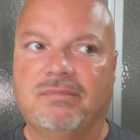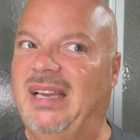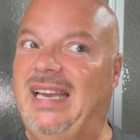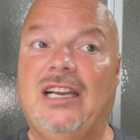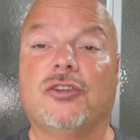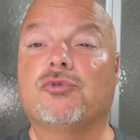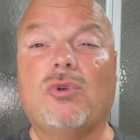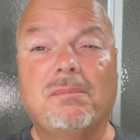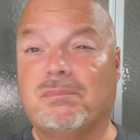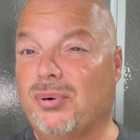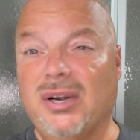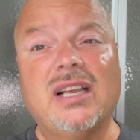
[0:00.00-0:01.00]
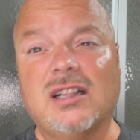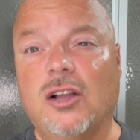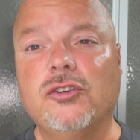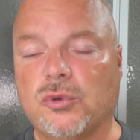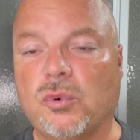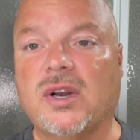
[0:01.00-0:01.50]
It is pretty
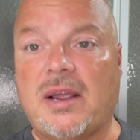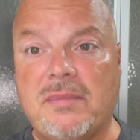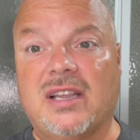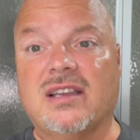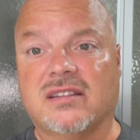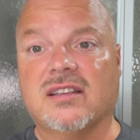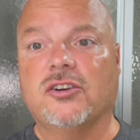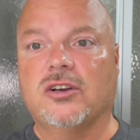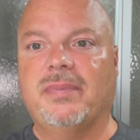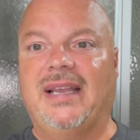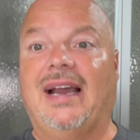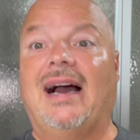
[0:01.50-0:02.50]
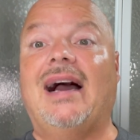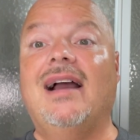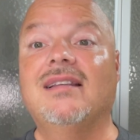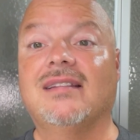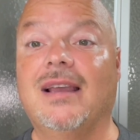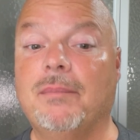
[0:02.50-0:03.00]
close to what I would consider to be a high
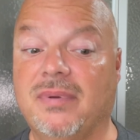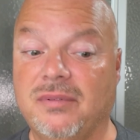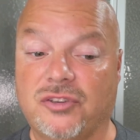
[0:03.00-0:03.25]
scent.